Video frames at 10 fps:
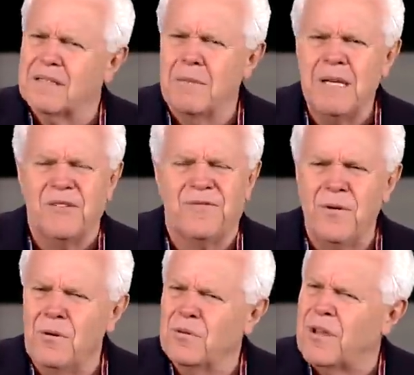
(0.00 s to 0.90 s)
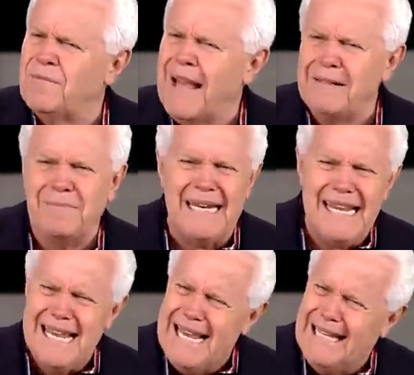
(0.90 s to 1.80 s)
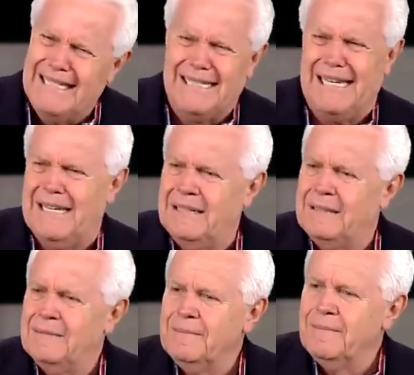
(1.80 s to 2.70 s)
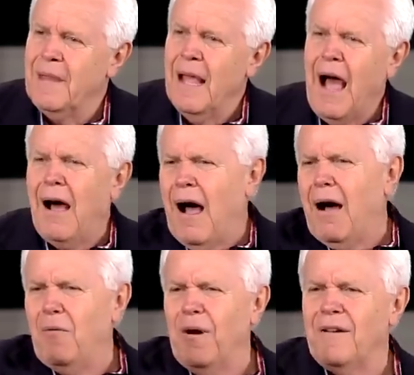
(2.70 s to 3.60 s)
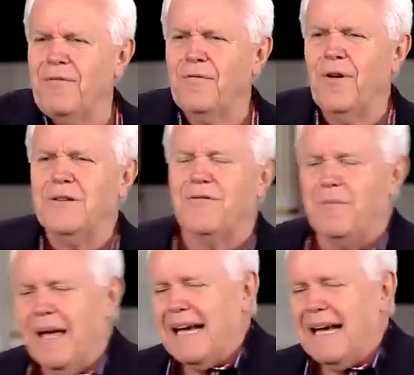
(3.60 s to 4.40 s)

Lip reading: Some of these funerals have not been easy. Our wonderful friends from